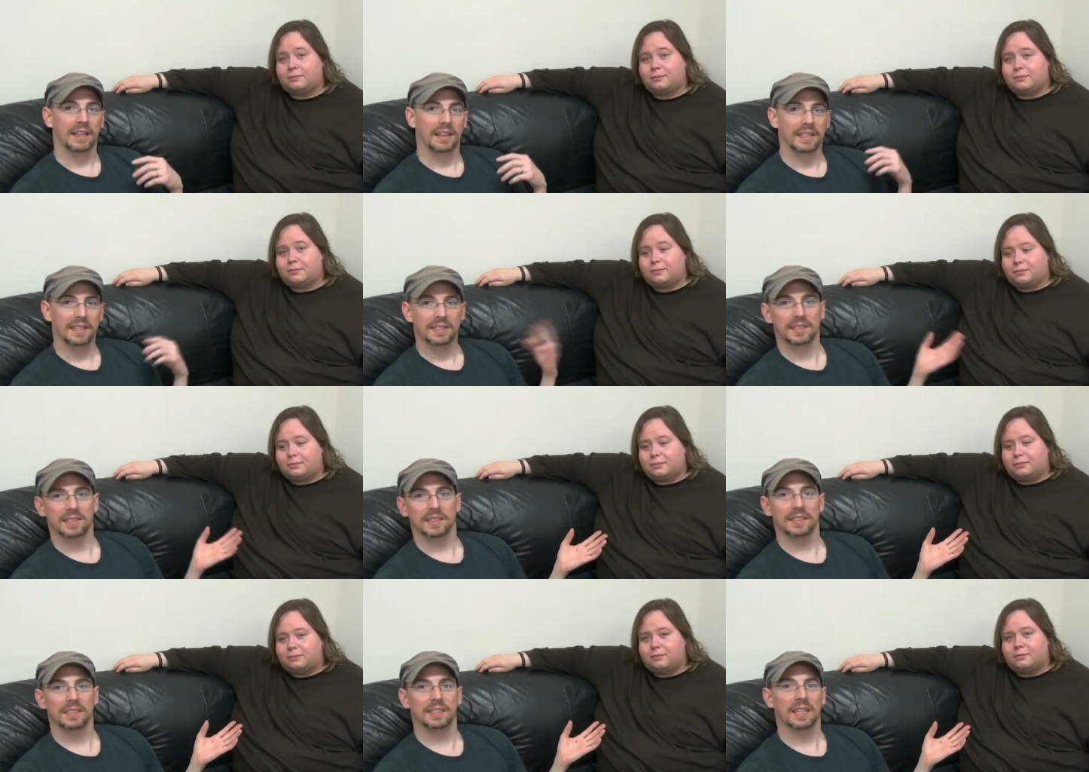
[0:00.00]
Speaker 1: this
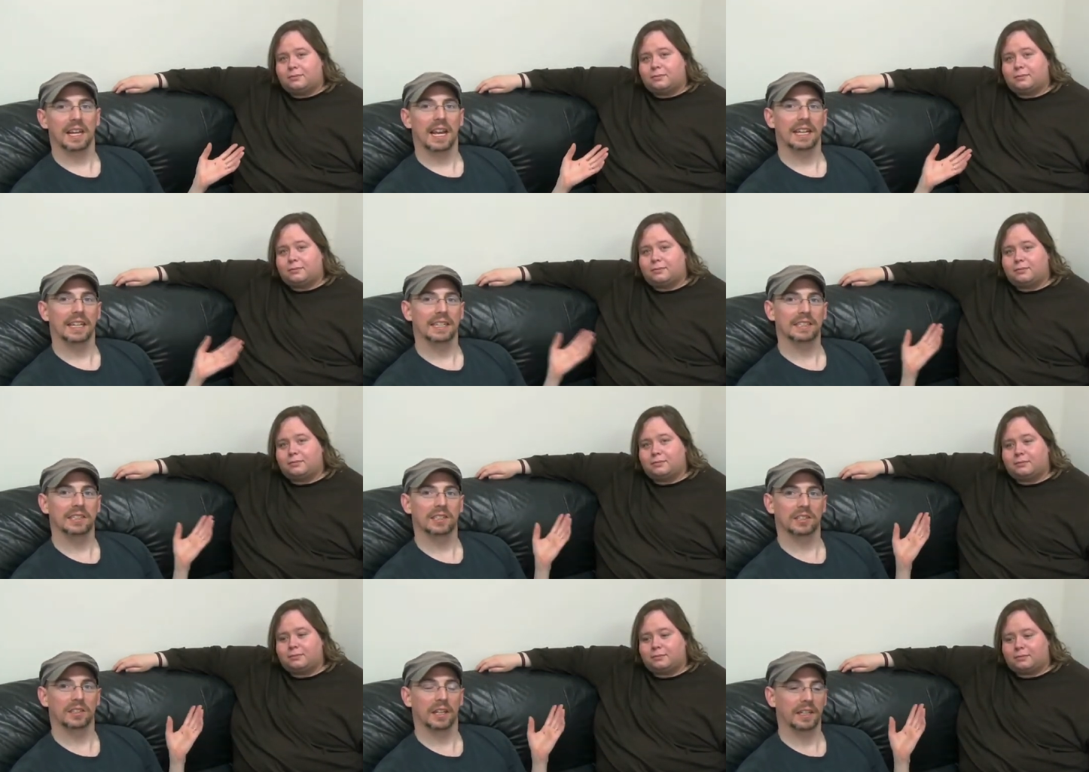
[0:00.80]
is EJ.
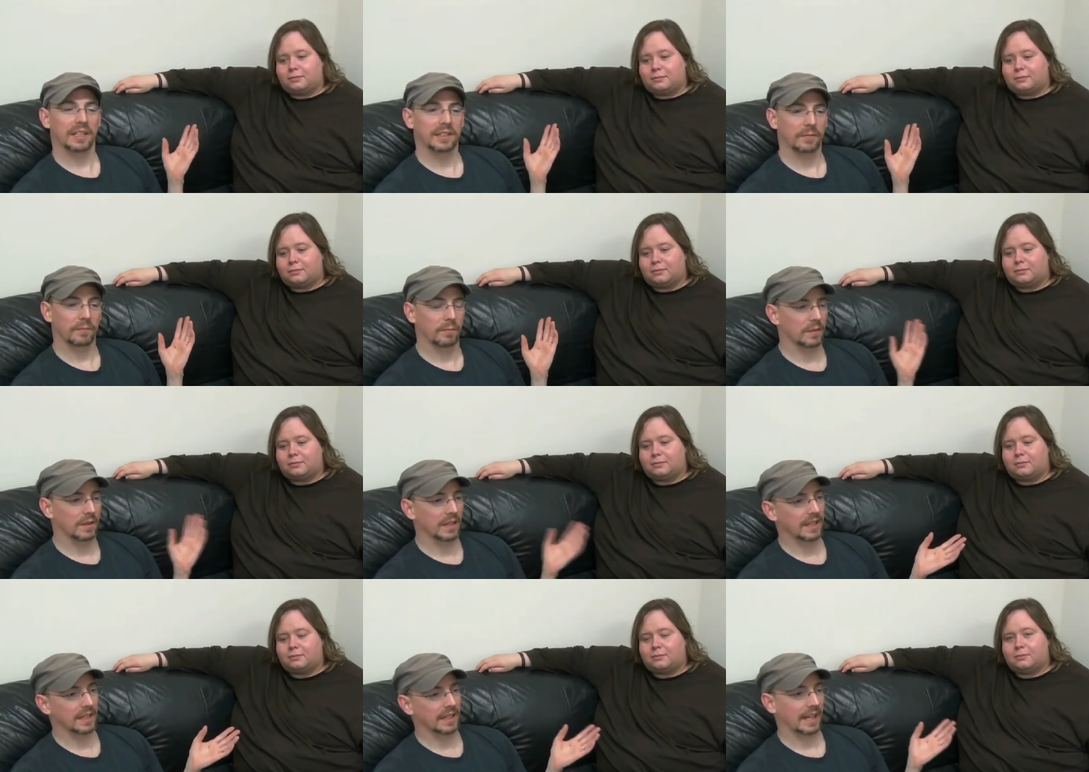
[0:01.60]
He's
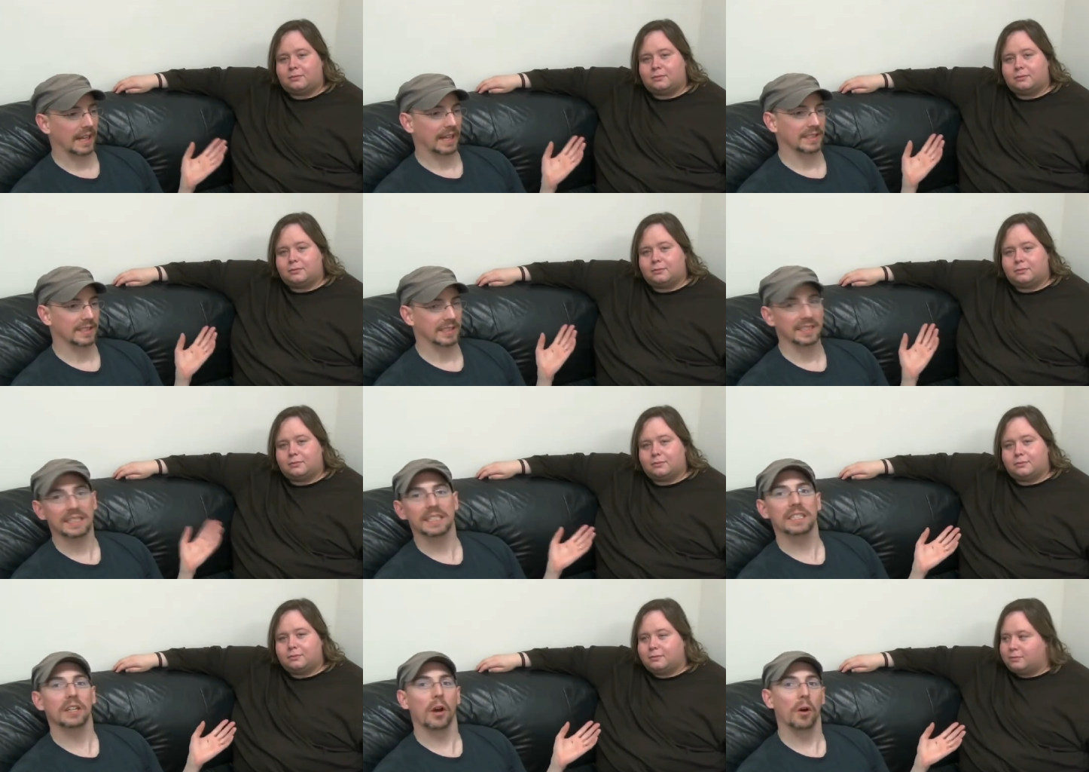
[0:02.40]
the
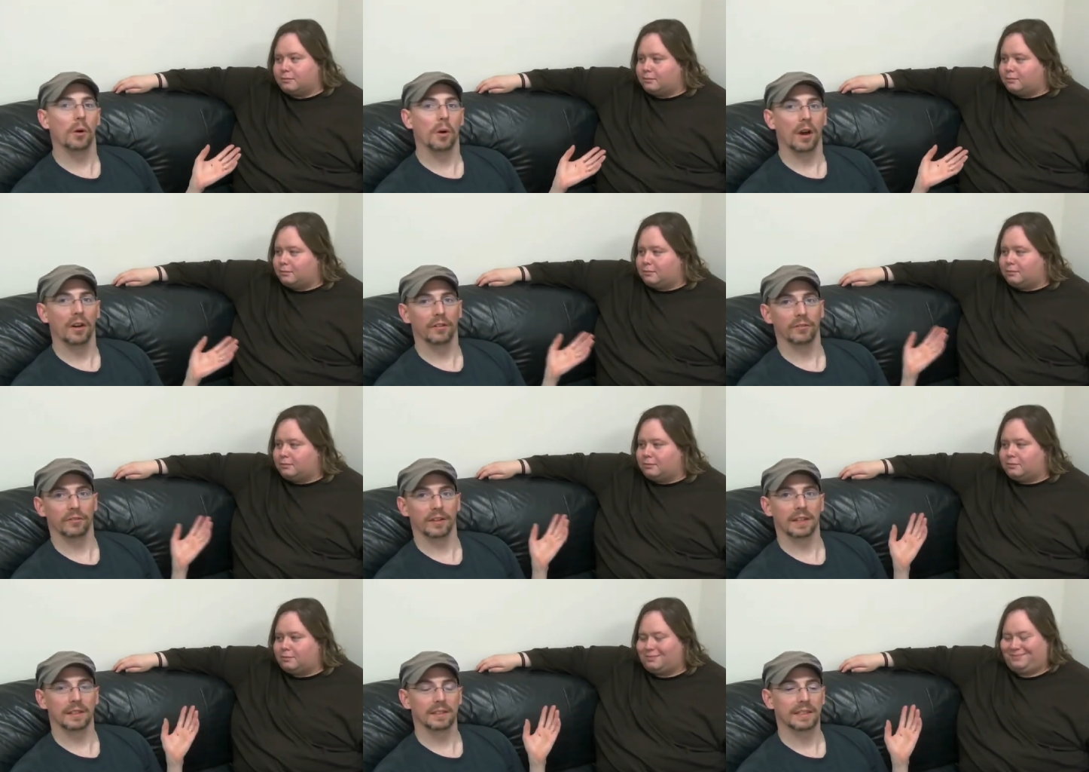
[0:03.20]
CEO
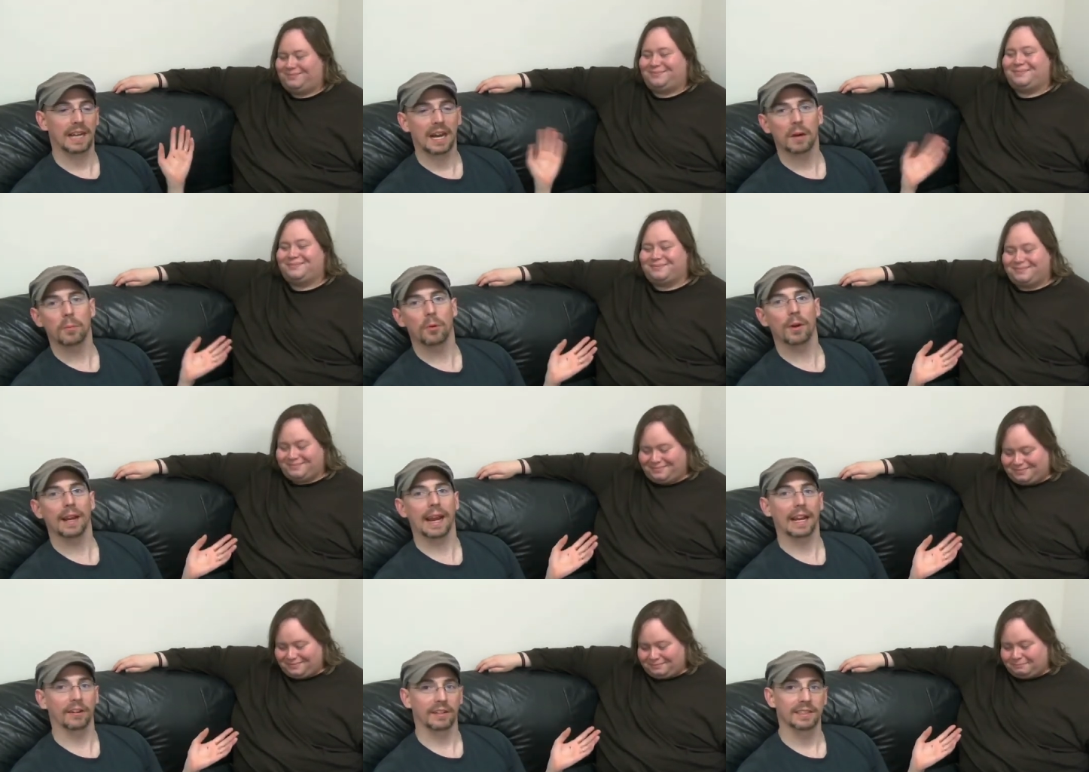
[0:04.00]
of
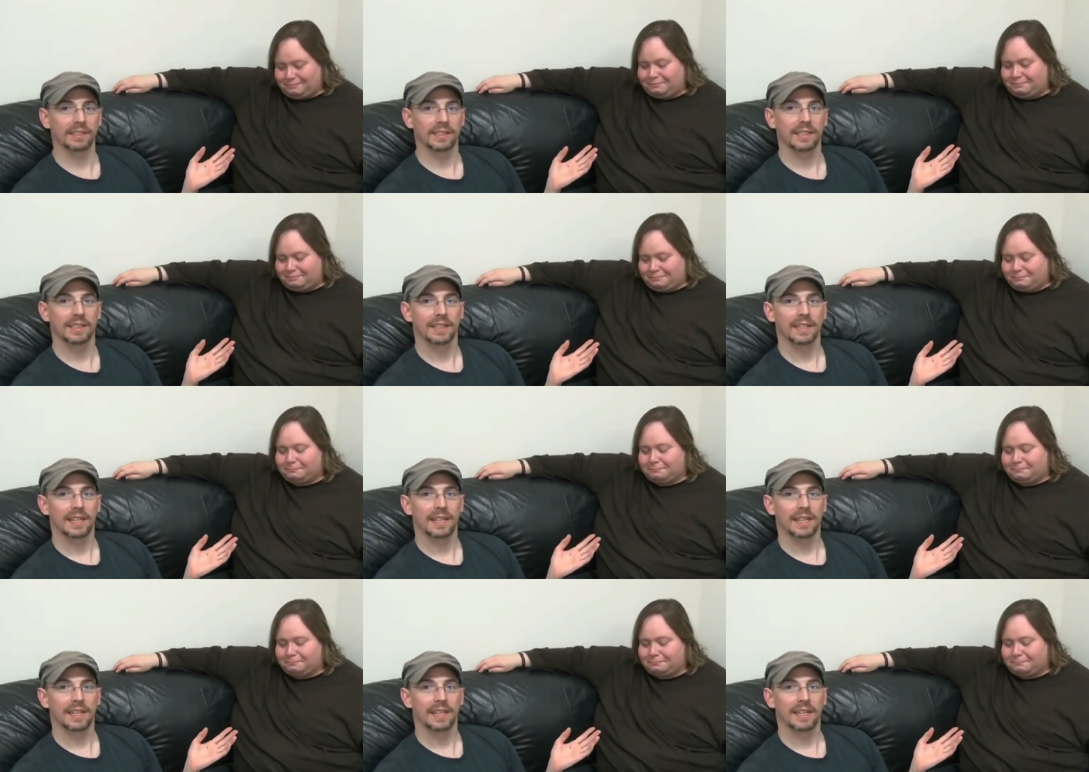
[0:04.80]
Cowboy Errant,